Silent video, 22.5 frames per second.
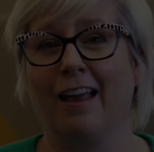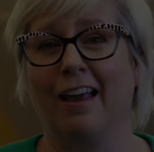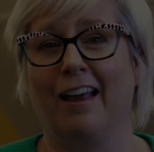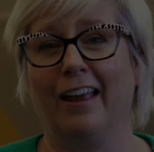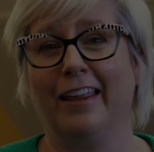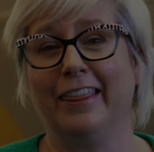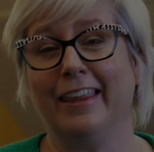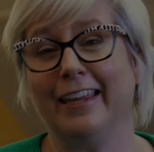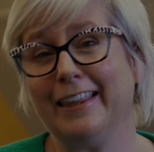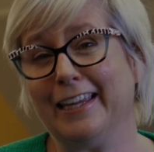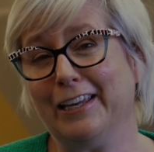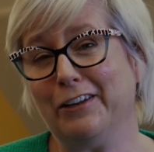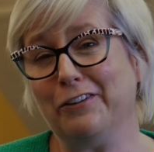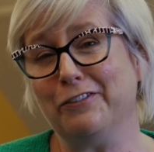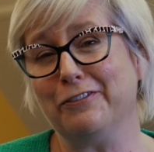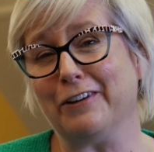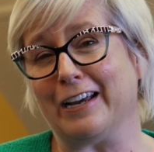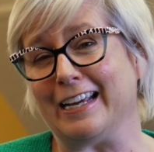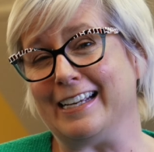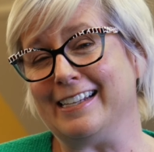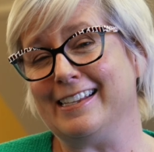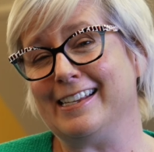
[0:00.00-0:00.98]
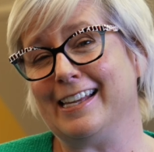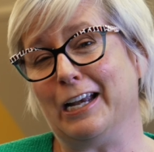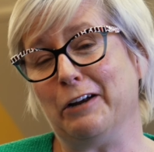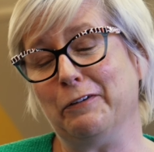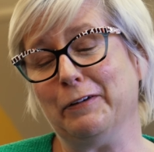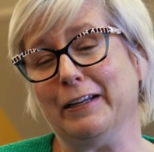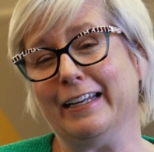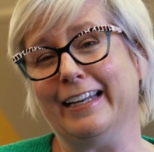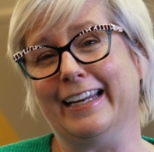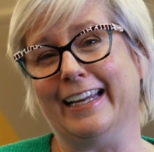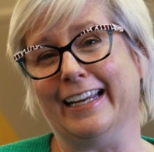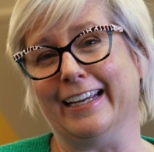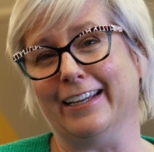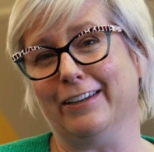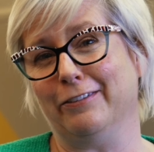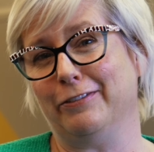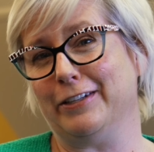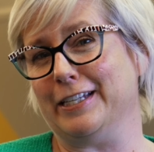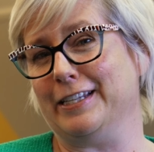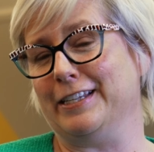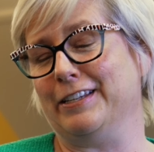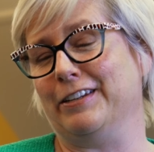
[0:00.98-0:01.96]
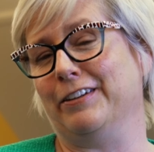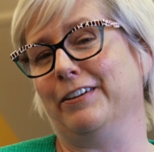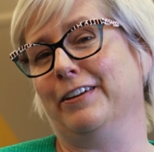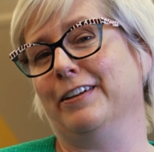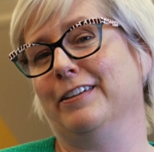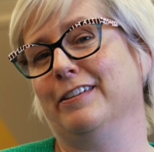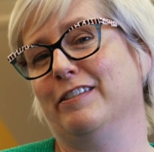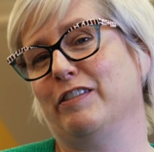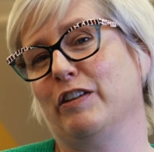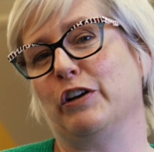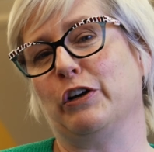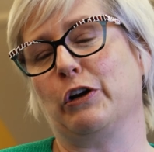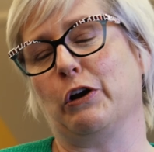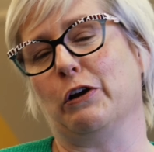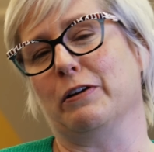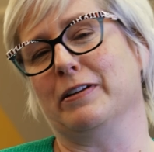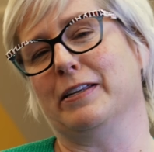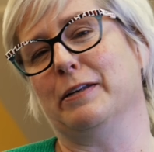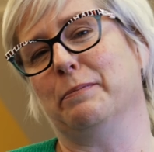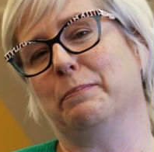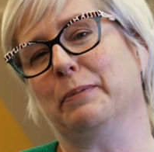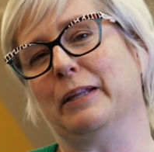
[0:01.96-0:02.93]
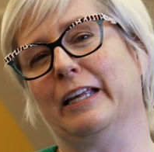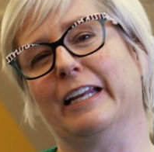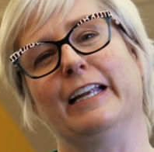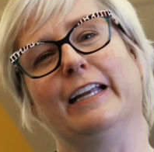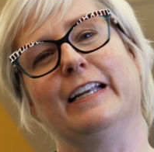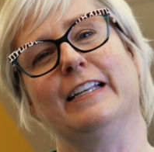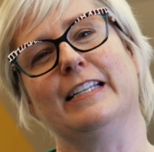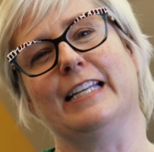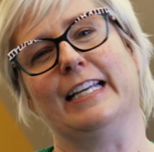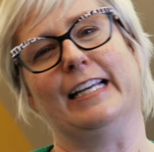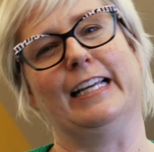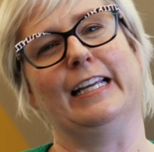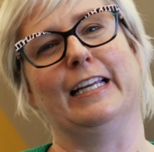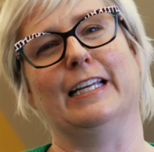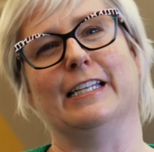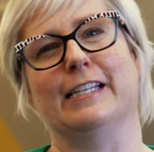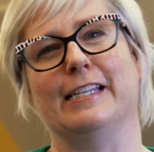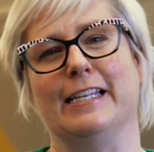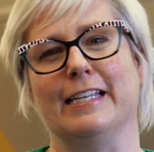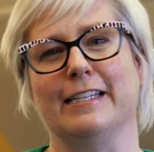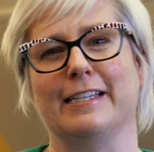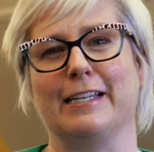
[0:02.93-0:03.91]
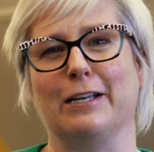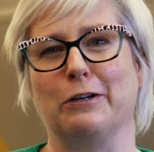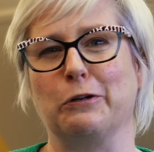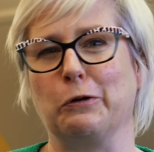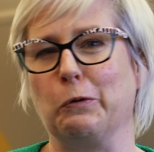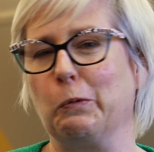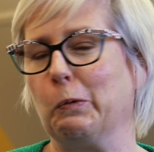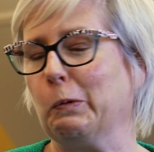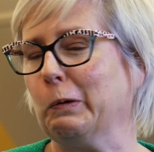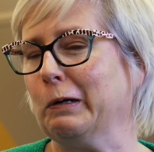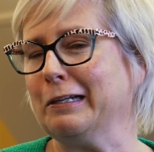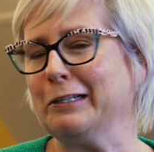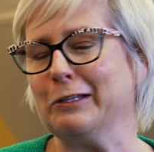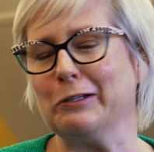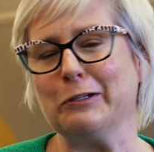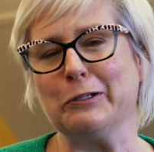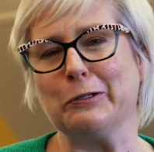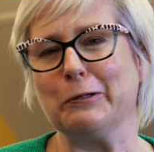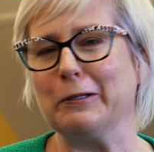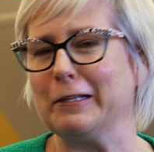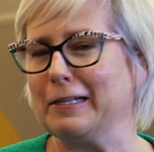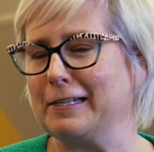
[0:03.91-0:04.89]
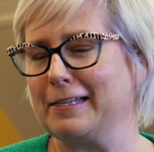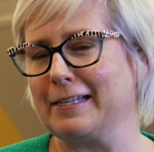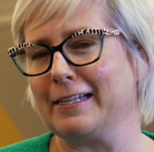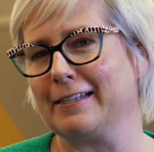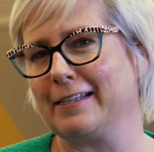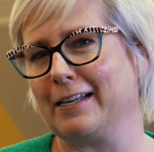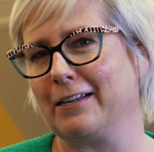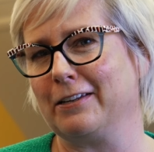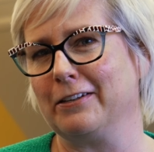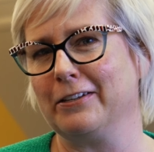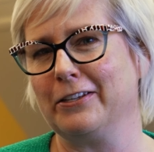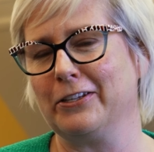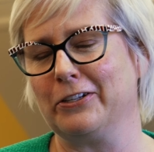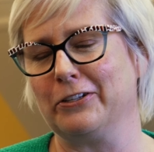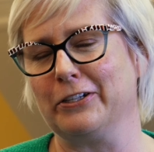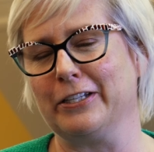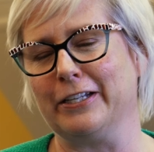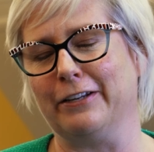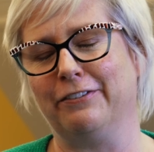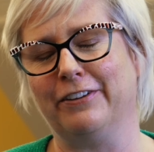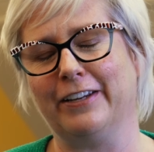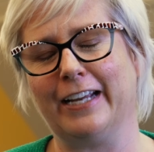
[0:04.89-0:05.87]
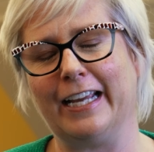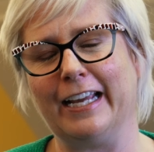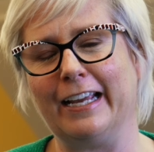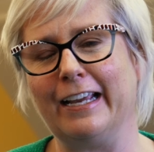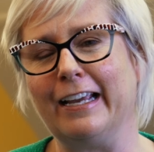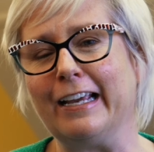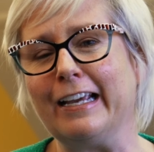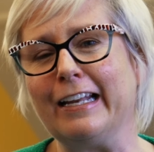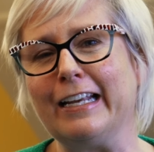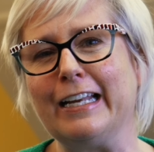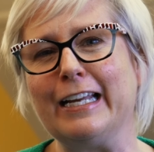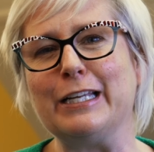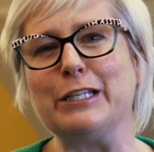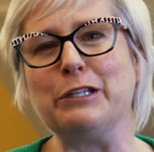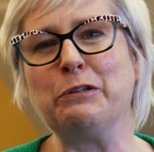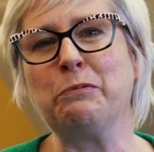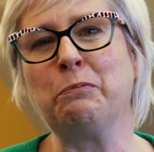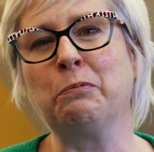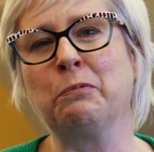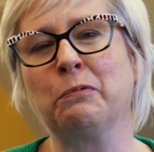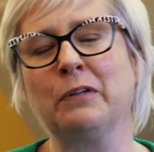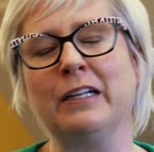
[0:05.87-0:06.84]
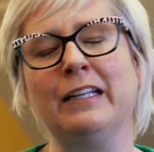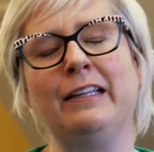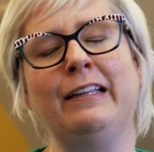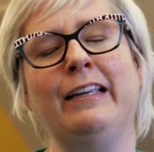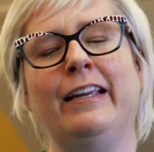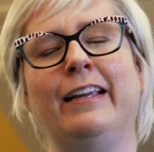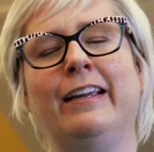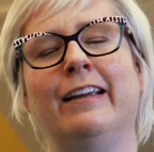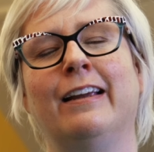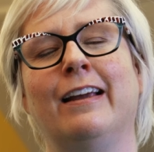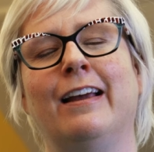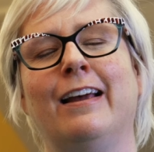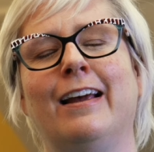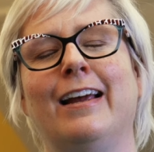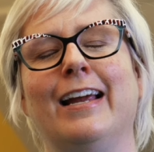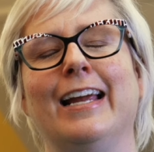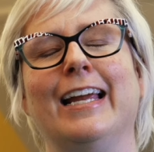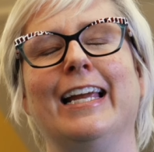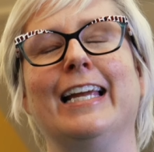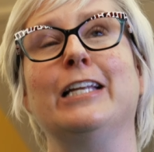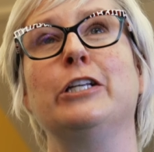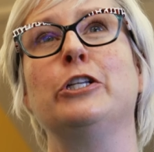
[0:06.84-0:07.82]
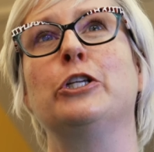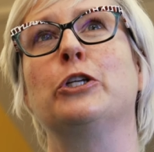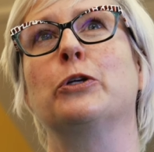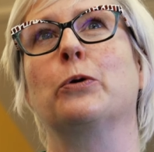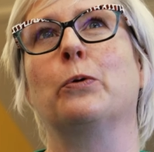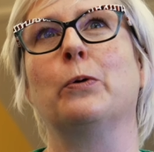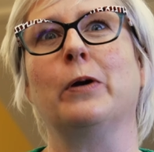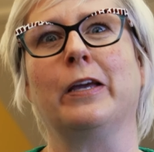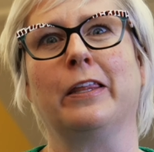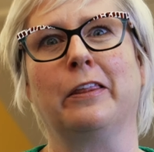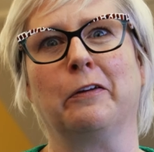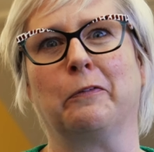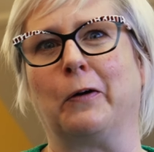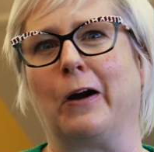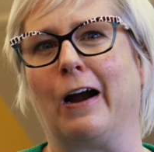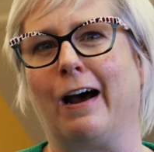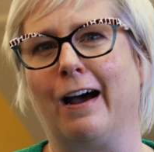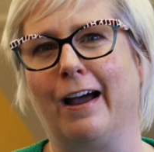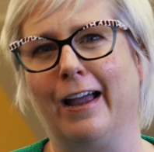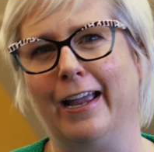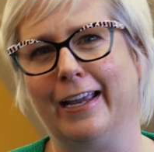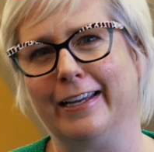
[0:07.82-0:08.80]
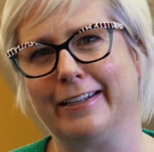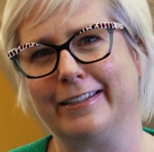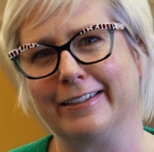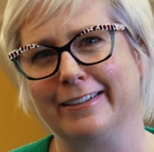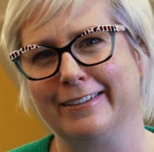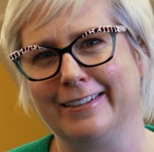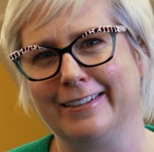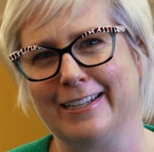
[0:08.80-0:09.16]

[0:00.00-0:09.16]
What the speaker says: I think the advice that I would give to students that are contemplating taking a CSL course or doing the CSL certificate is really enjoy the ride.